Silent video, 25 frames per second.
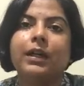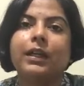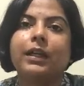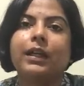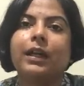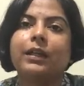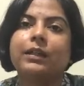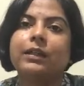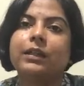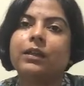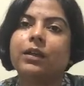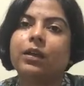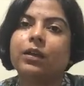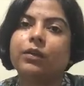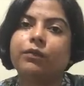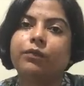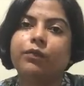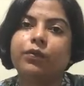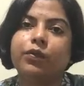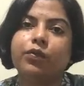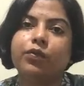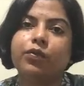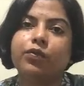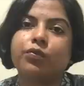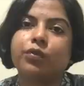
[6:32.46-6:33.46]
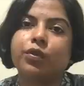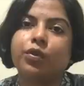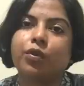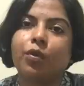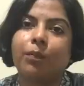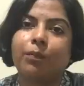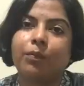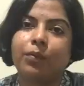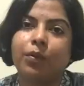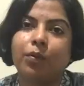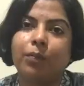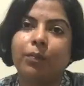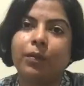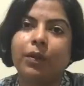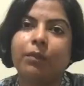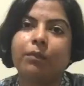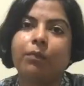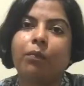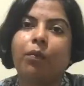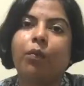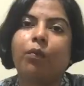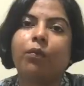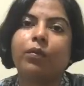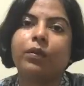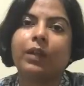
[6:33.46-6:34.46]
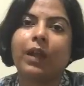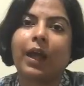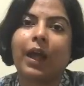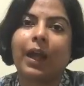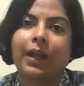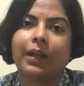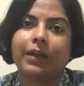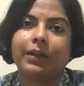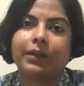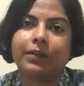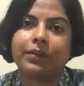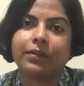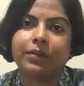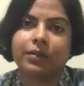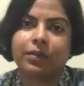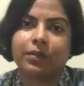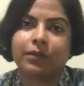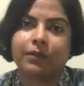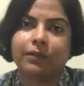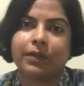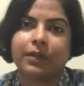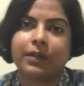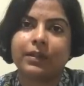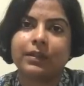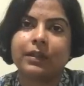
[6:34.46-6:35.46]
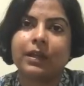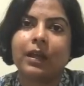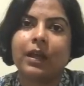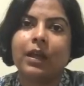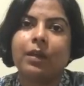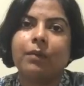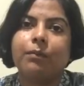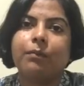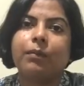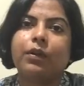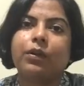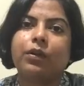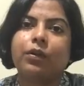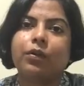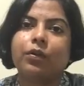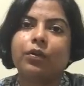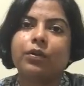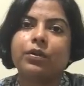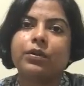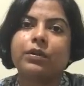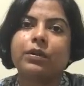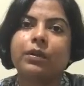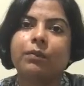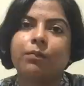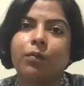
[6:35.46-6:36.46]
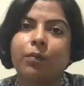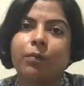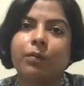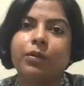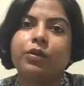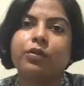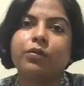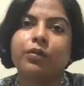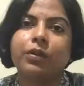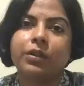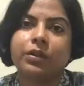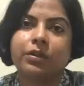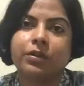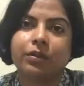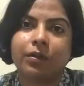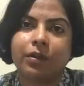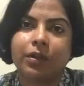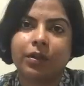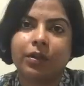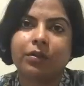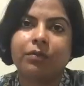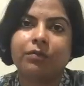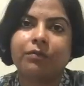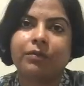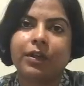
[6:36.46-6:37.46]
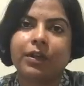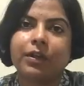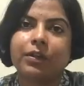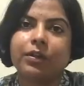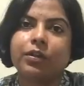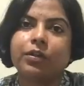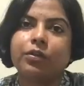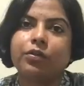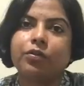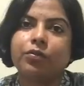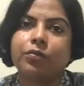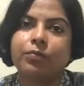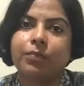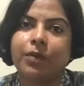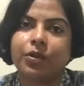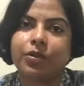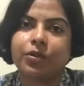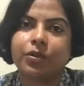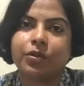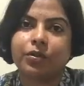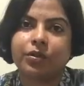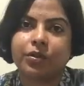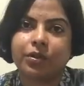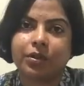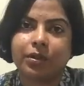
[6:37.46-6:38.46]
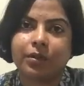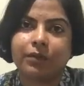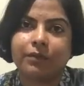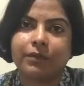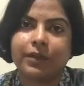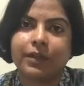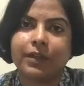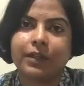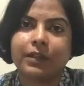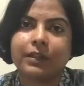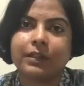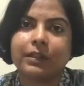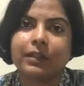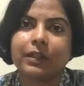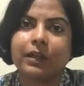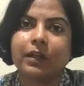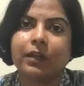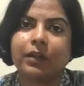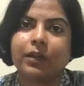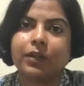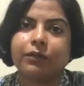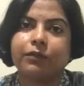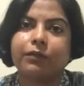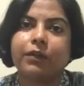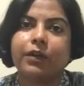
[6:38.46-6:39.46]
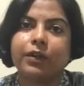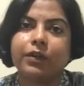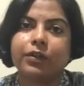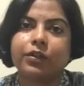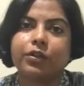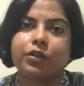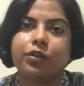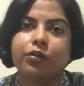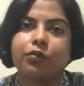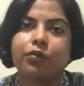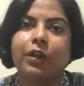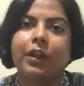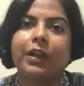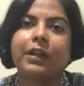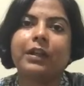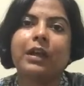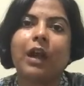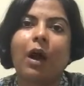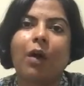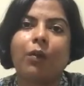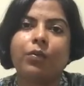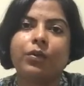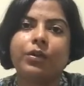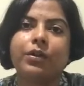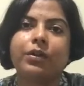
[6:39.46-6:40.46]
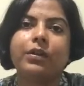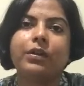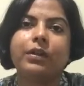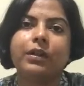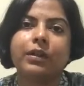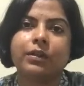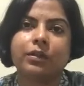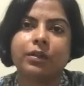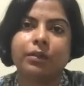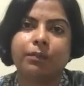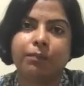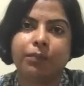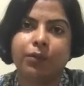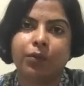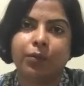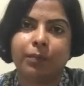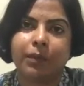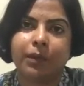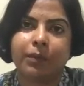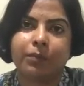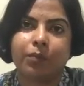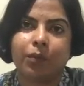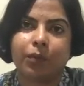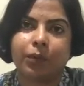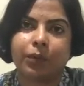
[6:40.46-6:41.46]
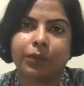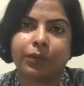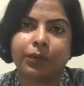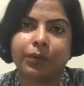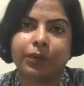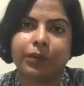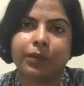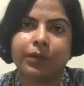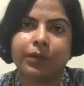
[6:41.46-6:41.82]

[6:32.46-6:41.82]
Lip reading: getting confused with your pubic bone and the cervix, because the moment you insert the finger to measure cervix, first you'll encounter is the pubic bone.